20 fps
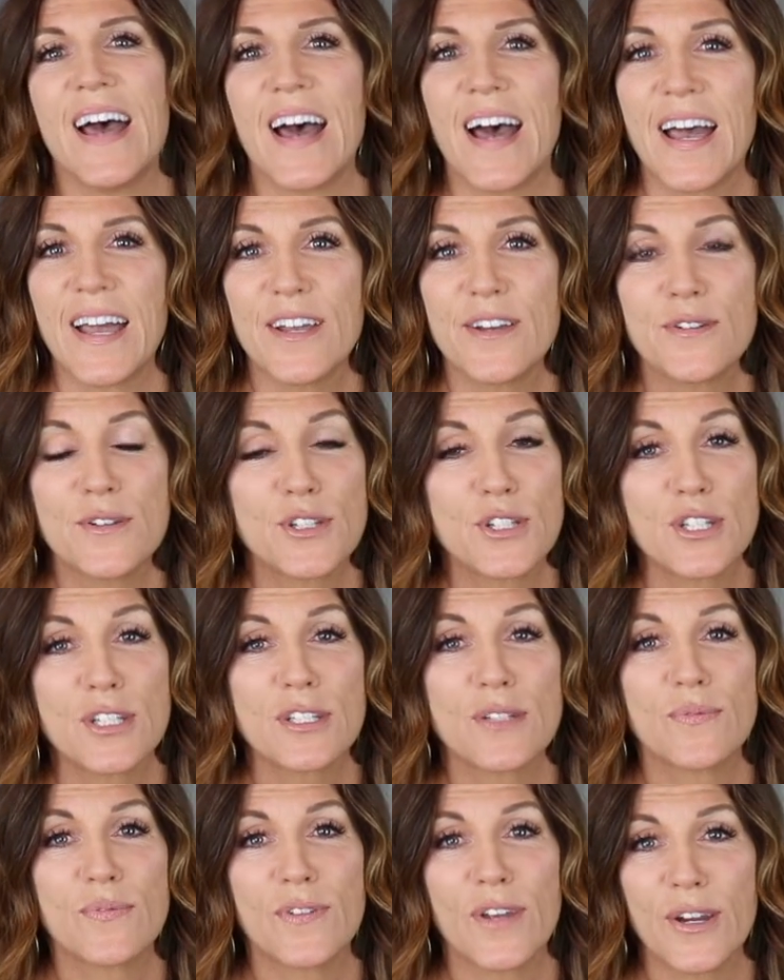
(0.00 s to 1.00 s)
I was
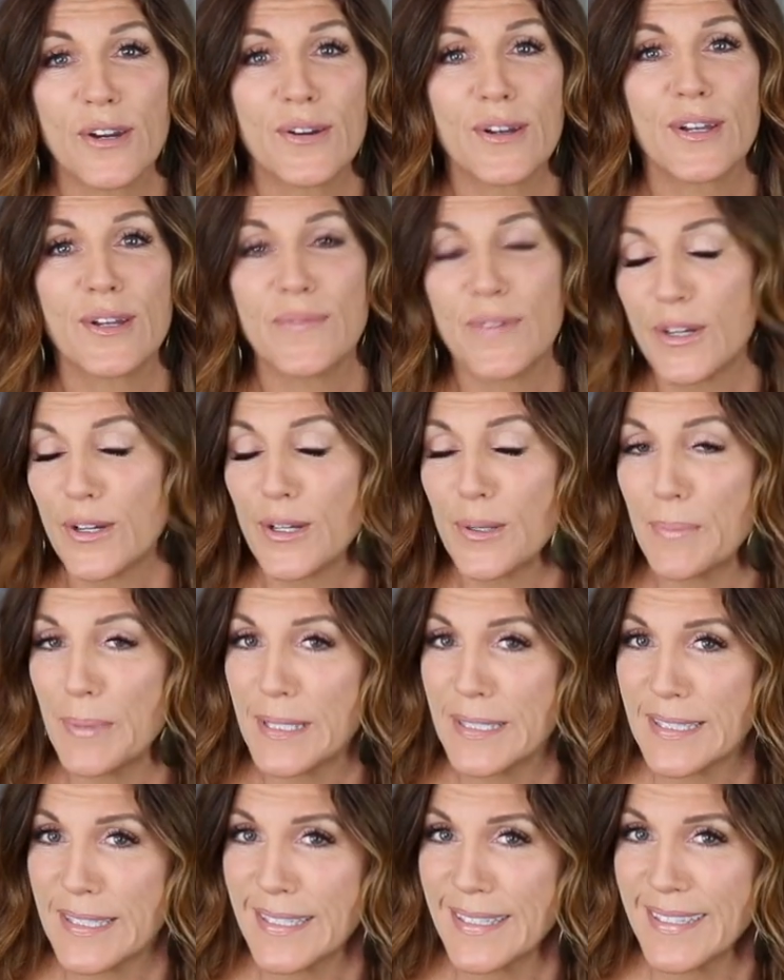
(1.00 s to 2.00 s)
just very, very
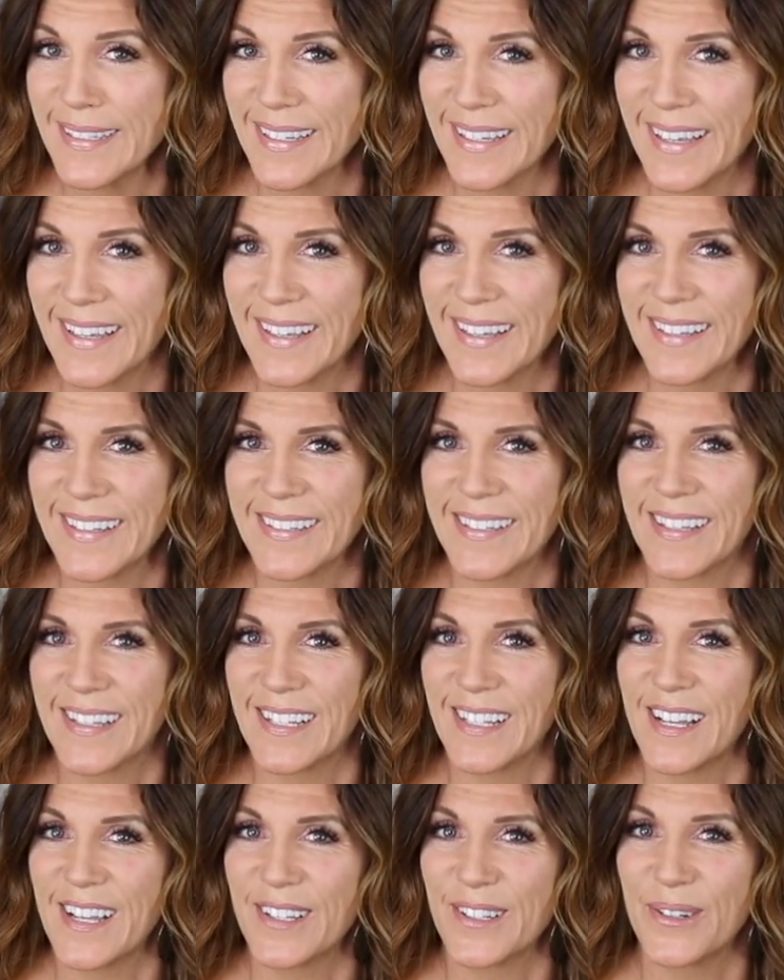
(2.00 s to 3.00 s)
busy and had a
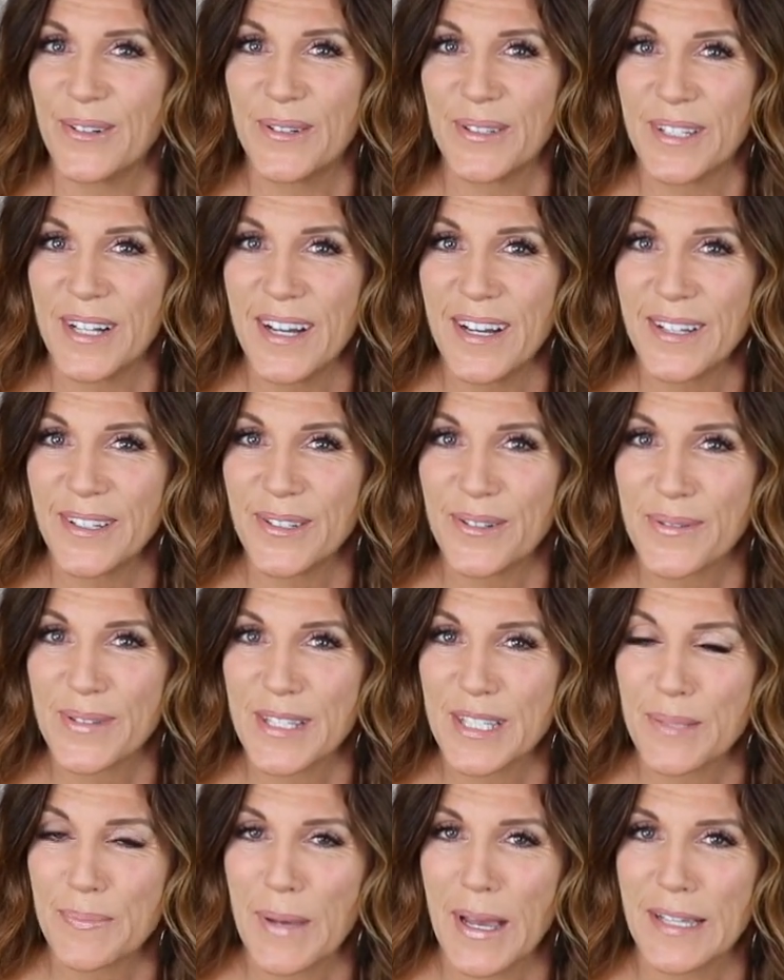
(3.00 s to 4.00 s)
lot going on over
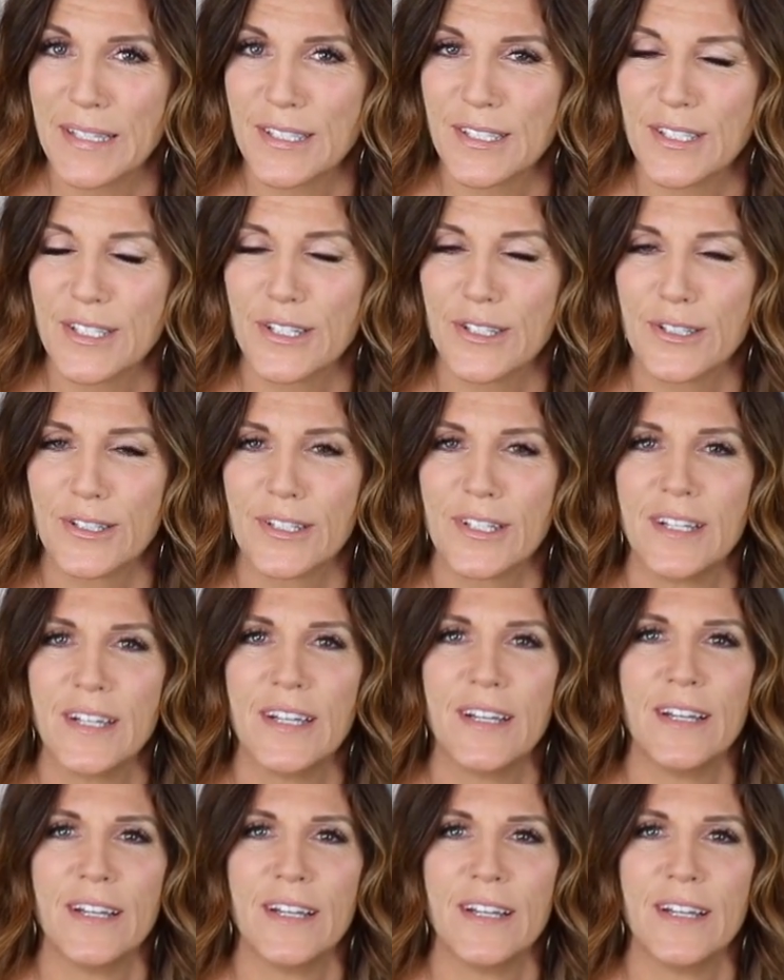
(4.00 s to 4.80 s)
this past year.